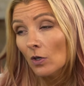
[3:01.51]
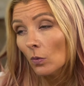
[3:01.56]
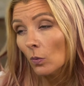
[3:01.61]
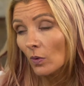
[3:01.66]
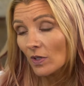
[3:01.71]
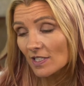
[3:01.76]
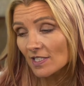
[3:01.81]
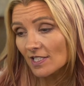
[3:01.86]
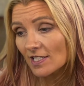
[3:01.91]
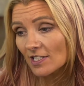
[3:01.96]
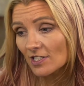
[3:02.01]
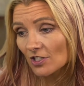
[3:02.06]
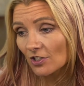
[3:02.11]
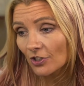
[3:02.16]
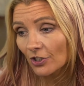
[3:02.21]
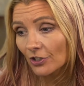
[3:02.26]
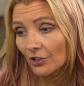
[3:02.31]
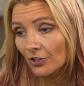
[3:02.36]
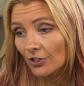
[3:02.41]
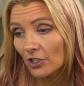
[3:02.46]
Once it's
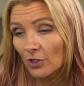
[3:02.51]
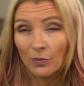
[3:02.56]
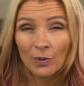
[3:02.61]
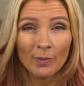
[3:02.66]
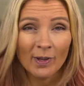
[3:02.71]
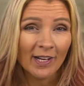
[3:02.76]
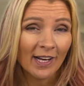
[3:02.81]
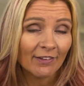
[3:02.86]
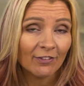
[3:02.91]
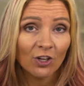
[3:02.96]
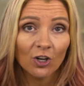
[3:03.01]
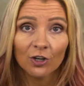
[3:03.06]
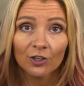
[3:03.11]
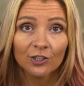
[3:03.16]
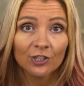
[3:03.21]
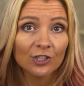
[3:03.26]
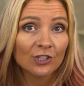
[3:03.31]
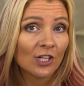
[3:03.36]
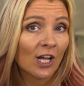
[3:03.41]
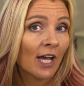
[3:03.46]
learned, we might have a
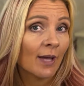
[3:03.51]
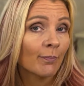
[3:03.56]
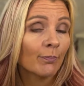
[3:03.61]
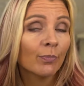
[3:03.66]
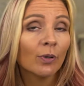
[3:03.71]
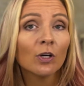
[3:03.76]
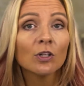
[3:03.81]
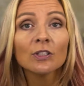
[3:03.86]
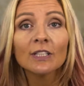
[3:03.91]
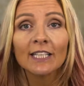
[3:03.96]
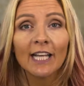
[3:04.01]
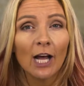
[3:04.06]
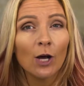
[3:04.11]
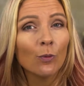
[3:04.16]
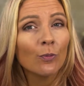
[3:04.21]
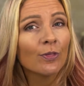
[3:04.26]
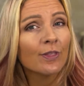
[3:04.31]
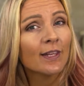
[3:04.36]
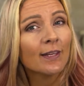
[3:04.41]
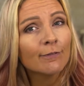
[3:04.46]
harder time pulling
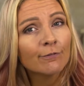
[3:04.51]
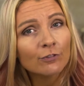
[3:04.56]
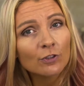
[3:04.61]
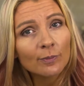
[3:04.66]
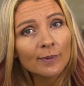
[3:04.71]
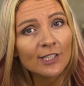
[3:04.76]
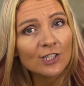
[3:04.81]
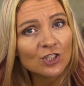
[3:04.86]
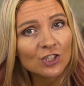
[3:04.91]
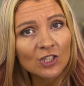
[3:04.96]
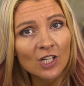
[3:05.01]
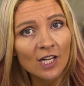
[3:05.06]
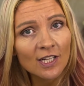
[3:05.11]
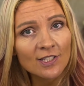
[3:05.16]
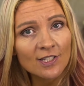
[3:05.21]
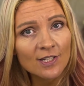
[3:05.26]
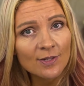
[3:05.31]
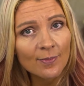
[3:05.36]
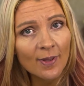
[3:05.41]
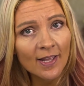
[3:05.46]
out the information on
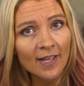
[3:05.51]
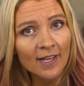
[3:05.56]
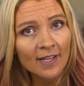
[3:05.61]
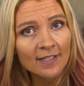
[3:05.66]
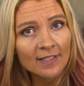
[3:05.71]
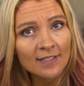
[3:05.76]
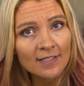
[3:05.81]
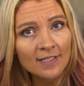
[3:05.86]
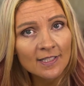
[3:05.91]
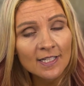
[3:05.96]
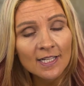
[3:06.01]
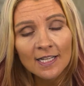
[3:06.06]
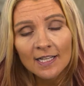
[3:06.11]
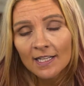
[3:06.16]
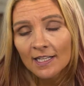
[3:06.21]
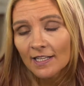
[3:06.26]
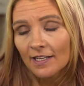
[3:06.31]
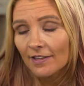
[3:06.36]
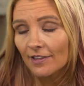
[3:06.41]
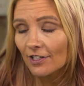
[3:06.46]
demand.
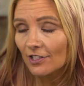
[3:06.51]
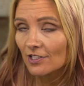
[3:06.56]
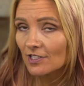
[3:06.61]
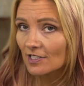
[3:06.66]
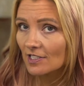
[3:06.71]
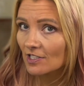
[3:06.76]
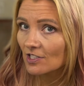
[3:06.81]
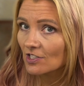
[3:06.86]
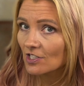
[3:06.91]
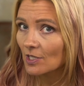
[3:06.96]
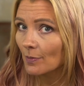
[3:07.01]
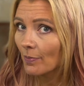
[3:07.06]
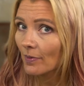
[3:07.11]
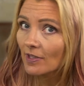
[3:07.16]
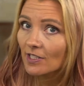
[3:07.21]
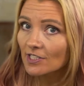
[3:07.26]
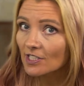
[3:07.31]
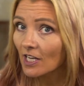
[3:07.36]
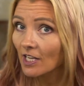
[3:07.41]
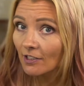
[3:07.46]
There's this tip of the
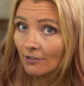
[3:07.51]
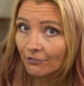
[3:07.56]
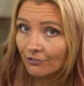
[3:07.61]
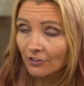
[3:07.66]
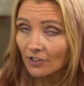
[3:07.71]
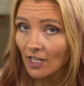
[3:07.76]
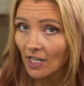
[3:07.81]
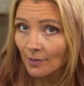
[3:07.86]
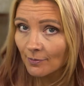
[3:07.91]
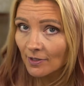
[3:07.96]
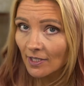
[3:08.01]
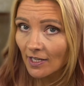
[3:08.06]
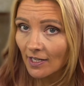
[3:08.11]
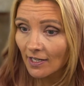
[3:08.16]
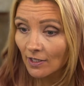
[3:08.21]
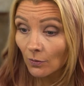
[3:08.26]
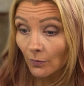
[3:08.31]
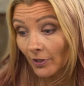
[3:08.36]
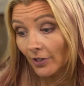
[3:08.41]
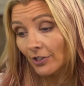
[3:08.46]
tongue
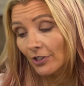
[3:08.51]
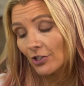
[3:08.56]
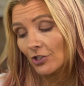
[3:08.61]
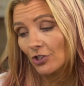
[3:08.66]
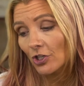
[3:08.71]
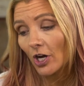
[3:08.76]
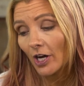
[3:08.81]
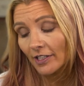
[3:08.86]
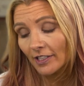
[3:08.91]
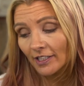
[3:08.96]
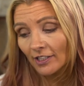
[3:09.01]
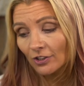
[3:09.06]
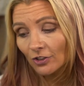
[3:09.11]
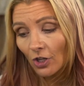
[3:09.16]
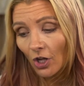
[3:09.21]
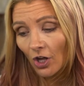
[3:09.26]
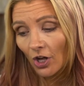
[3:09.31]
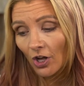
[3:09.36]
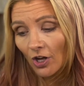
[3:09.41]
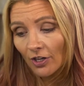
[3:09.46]
phenomena where you're talking
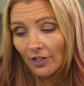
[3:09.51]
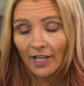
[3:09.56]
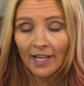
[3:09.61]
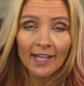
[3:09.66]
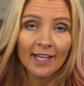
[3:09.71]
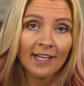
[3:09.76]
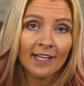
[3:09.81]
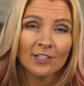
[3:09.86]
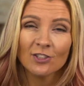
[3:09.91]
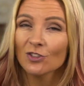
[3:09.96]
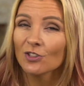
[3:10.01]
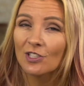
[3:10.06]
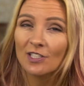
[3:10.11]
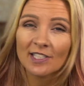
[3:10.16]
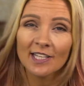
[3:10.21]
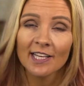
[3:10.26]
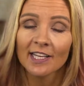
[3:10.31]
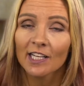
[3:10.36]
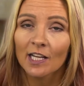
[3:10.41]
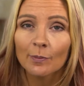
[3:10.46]
along and you just
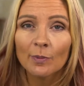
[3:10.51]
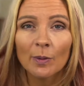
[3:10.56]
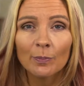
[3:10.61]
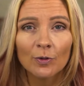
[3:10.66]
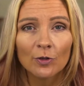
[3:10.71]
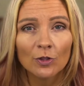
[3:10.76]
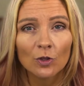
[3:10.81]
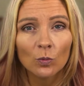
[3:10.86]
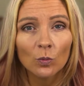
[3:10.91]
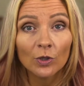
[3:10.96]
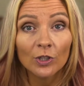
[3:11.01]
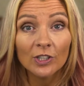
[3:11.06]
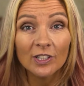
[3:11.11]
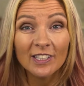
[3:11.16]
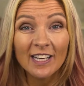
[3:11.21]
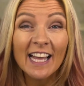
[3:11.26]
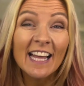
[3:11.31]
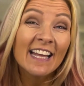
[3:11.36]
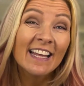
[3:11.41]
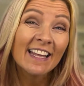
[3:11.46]
can't come up with the
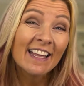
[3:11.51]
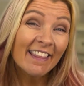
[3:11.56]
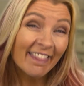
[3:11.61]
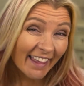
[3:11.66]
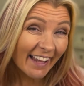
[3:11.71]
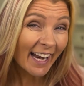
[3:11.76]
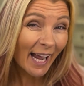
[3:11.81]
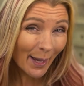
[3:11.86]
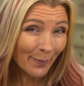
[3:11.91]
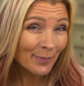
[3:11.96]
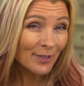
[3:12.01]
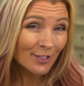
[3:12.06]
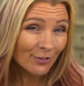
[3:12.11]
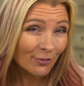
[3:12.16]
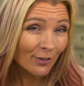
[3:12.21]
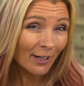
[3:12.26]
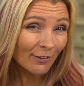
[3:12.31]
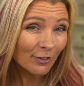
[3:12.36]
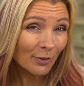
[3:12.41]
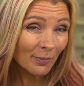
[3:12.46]
word. That happens for
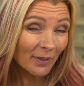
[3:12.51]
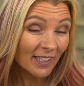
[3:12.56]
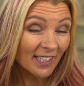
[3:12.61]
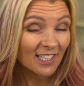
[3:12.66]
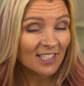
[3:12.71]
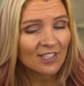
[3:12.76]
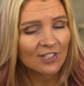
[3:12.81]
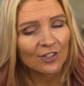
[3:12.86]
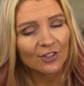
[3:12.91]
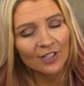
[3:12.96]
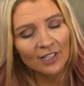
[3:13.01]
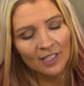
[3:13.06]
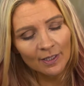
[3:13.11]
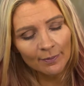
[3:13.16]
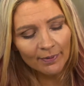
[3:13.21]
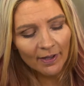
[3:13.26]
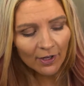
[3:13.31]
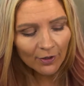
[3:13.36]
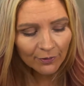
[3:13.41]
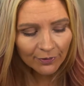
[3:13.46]
everybody, starting
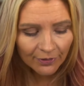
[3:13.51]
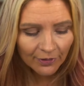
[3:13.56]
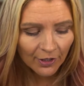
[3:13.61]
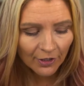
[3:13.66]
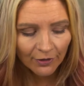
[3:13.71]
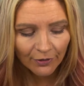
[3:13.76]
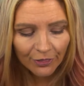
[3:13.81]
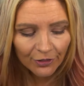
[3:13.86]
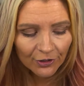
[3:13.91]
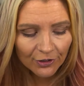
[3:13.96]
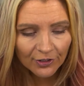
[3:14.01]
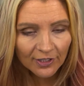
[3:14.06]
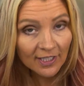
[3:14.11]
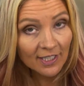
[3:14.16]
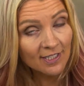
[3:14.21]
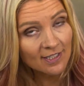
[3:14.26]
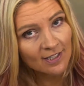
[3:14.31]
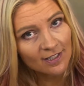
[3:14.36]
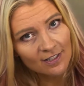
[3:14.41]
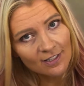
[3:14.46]
about in their
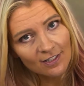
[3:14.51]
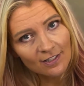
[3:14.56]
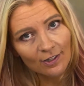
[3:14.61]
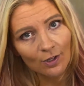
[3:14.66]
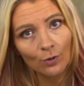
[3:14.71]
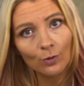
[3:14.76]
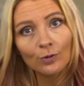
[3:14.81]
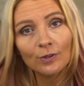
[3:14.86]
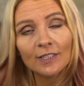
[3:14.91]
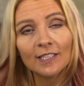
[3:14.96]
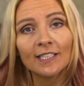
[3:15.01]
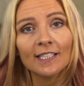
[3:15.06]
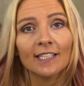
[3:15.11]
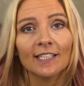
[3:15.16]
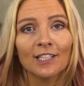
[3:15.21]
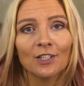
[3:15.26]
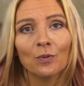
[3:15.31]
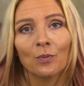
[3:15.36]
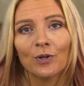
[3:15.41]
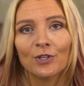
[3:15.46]
30s and slowly
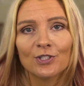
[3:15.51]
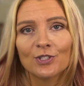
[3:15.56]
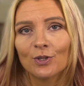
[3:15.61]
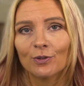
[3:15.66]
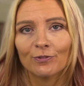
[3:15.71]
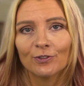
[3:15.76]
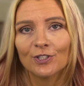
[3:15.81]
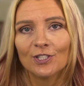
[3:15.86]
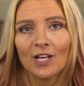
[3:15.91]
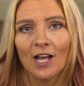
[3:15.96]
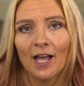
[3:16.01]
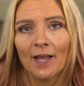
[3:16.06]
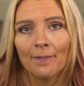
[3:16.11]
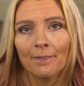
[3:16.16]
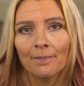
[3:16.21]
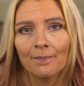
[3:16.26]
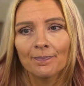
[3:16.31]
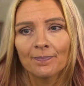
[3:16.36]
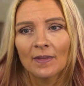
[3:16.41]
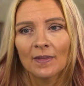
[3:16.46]
getting worse over time.